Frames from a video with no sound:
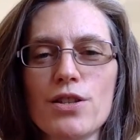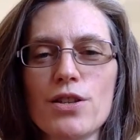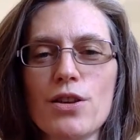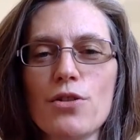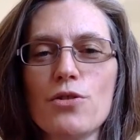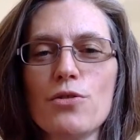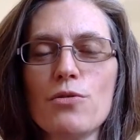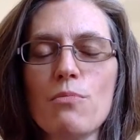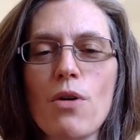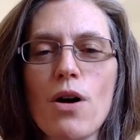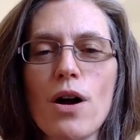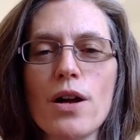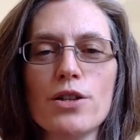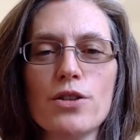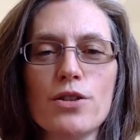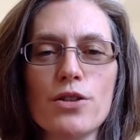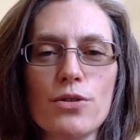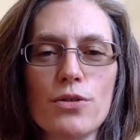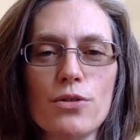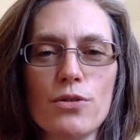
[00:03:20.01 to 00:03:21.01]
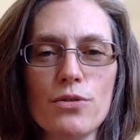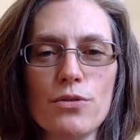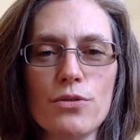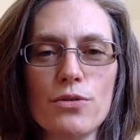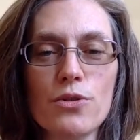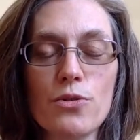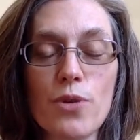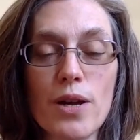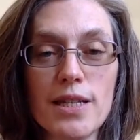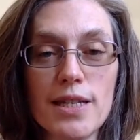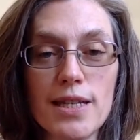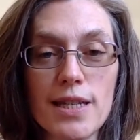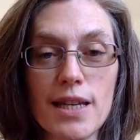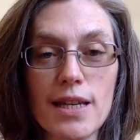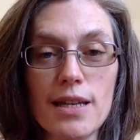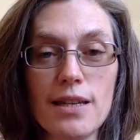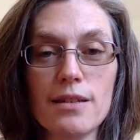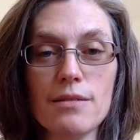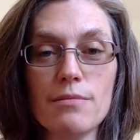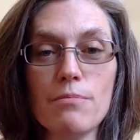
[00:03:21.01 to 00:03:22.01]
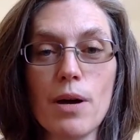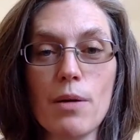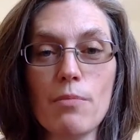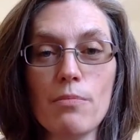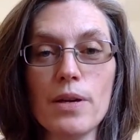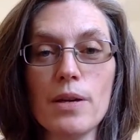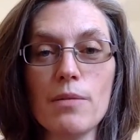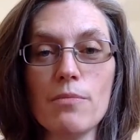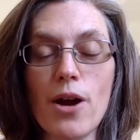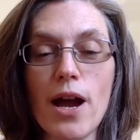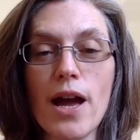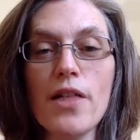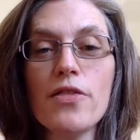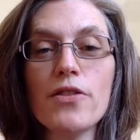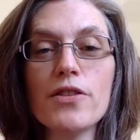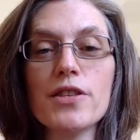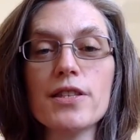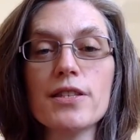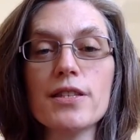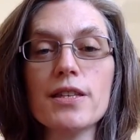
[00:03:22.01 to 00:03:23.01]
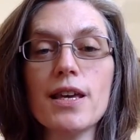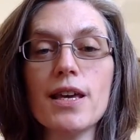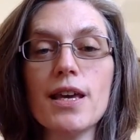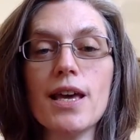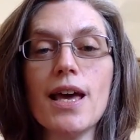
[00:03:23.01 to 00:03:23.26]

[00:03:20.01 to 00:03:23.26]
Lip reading: So you might do 20 pumping breaths